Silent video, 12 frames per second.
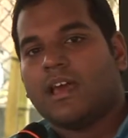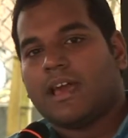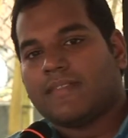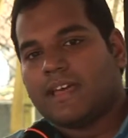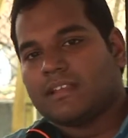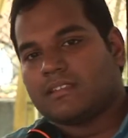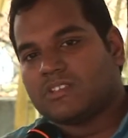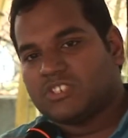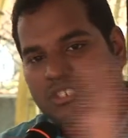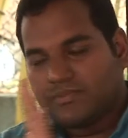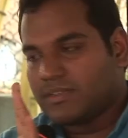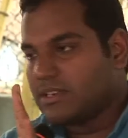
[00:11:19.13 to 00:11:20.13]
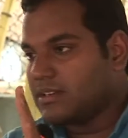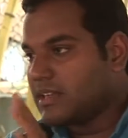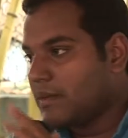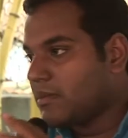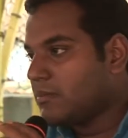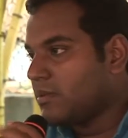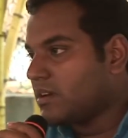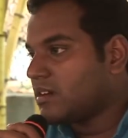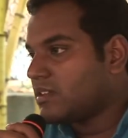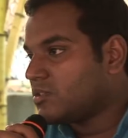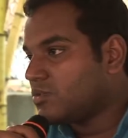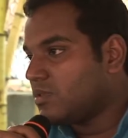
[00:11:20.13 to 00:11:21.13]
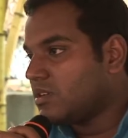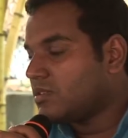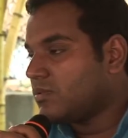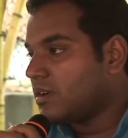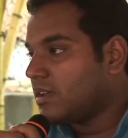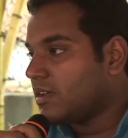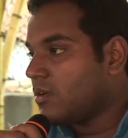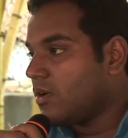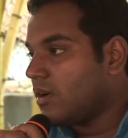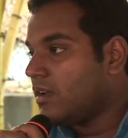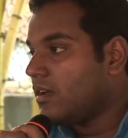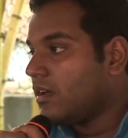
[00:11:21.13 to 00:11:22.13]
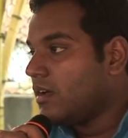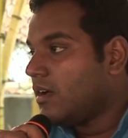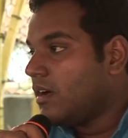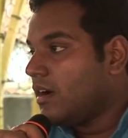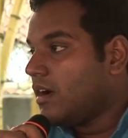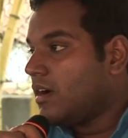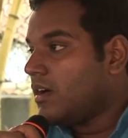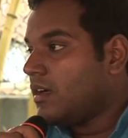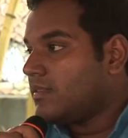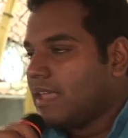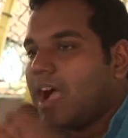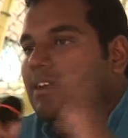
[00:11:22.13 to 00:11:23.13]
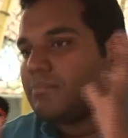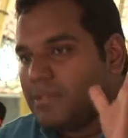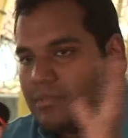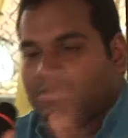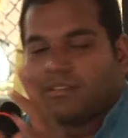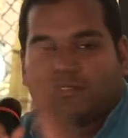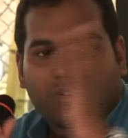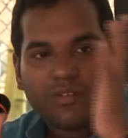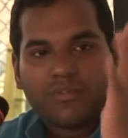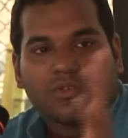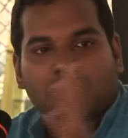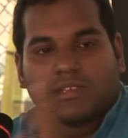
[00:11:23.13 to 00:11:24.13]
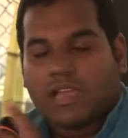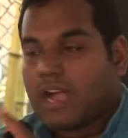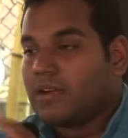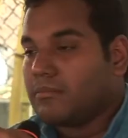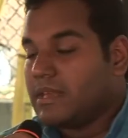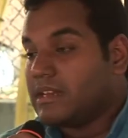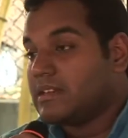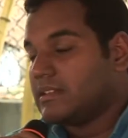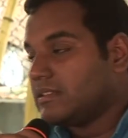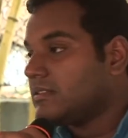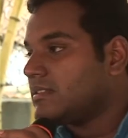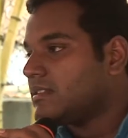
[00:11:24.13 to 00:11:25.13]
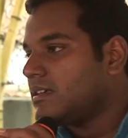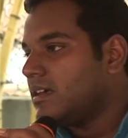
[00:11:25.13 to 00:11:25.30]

and there is a shift in Tamil politics towards what I call the young people, sort of, the young militants.